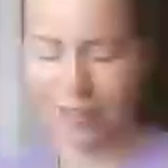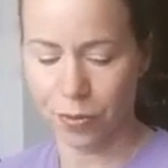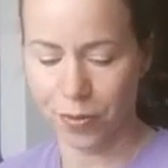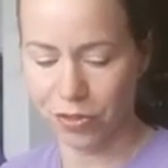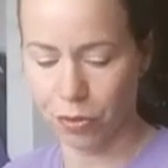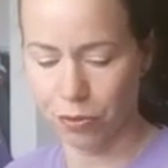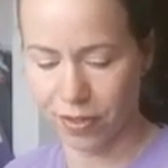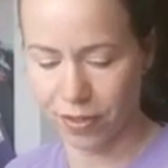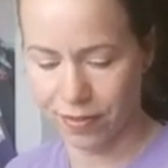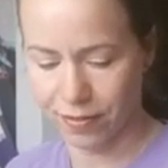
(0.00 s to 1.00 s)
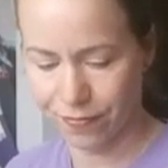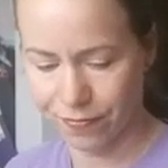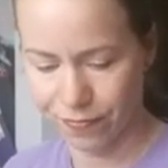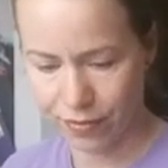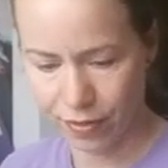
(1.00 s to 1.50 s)
so much over.
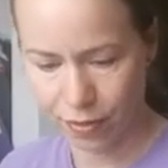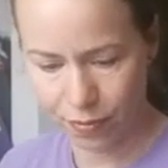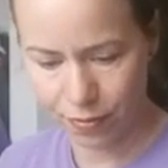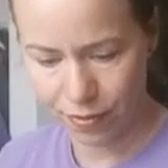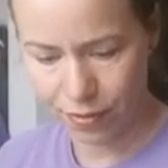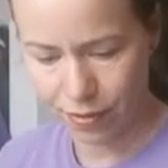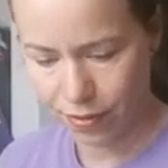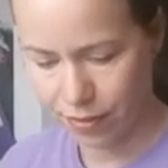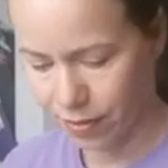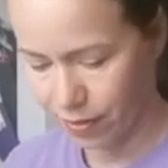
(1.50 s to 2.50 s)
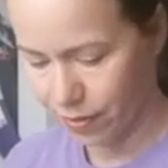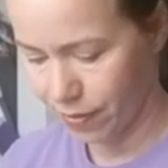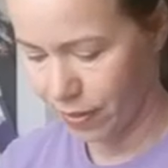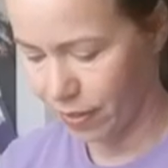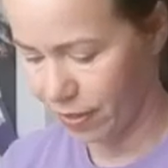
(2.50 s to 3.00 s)
Oh,
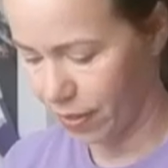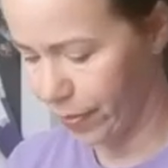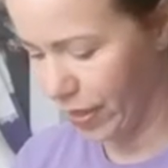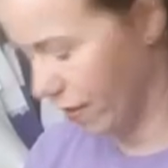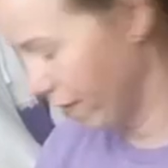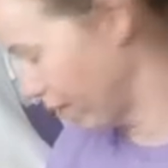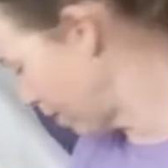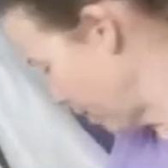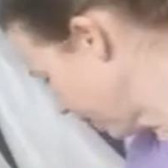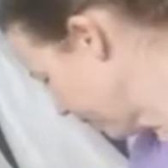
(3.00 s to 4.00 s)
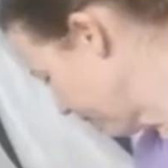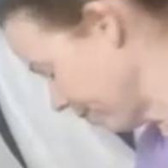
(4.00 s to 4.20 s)
lost a bead off of something.